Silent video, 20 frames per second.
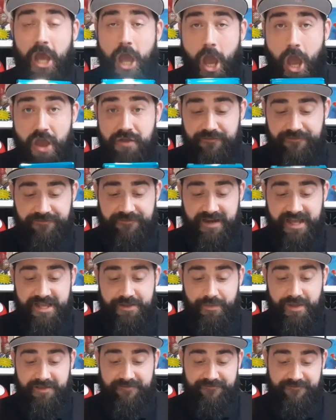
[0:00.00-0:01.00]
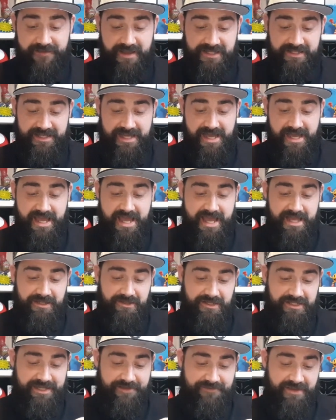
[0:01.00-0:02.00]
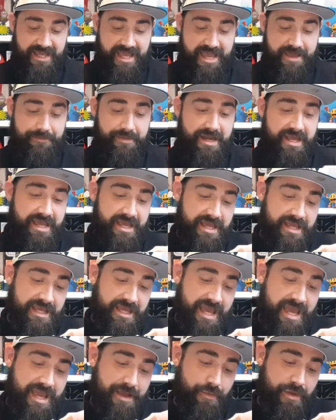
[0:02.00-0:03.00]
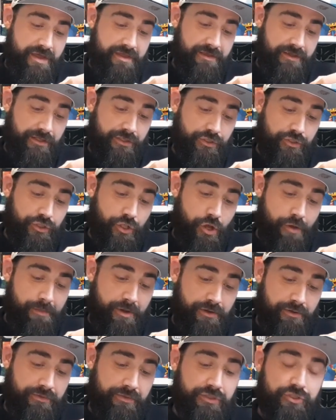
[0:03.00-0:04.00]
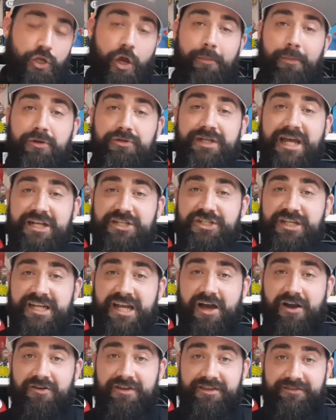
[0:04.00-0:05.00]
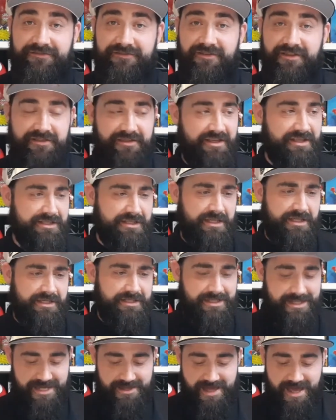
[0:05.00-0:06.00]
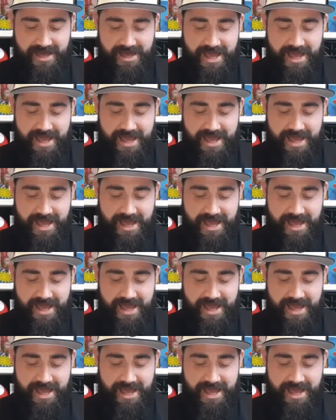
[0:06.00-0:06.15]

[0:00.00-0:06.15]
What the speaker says: Hopefully we can fix that. It does have a game in it. It came with Tomodachi Live, I think is how you say that.